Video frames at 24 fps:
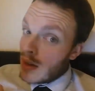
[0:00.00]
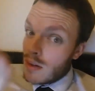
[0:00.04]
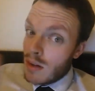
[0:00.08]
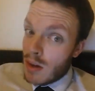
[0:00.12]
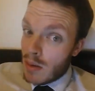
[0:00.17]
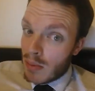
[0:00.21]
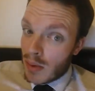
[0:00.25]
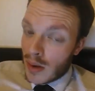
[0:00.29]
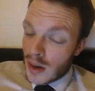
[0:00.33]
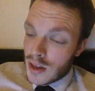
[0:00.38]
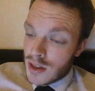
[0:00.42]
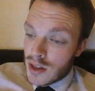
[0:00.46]
I do
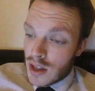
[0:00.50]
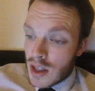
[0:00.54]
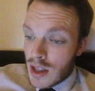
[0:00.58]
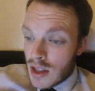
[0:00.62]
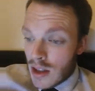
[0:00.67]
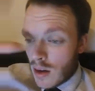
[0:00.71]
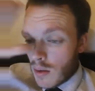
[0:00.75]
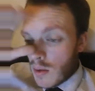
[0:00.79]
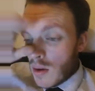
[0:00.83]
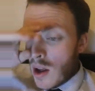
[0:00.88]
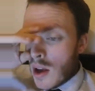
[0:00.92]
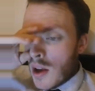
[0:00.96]

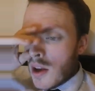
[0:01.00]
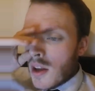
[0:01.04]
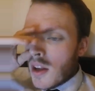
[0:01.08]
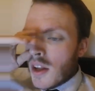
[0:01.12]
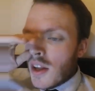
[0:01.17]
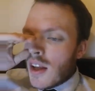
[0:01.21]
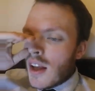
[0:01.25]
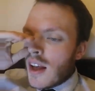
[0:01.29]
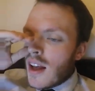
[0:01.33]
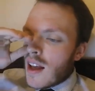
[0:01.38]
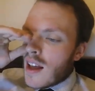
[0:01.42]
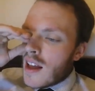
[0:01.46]
apologise. Anyway.
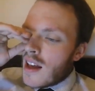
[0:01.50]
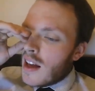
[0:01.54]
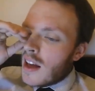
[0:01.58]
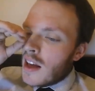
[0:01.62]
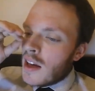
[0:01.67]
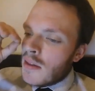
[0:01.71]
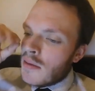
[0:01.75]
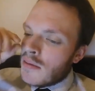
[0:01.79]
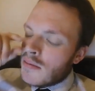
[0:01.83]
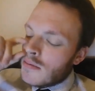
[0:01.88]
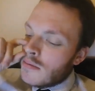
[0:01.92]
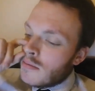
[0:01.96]

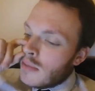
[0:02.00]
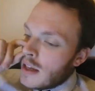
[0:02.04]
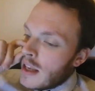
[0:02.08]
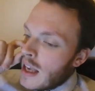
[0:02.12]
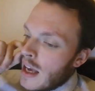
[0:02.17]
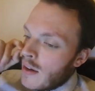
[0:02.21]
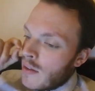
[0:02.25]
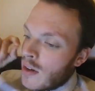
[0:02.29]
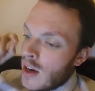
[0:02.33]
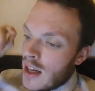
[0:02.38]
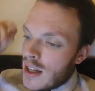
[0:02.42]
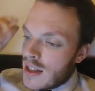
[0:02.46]
Um, but
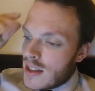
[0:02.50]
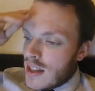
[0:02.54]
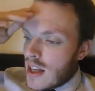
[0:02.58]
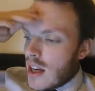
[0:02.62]
yeah, right.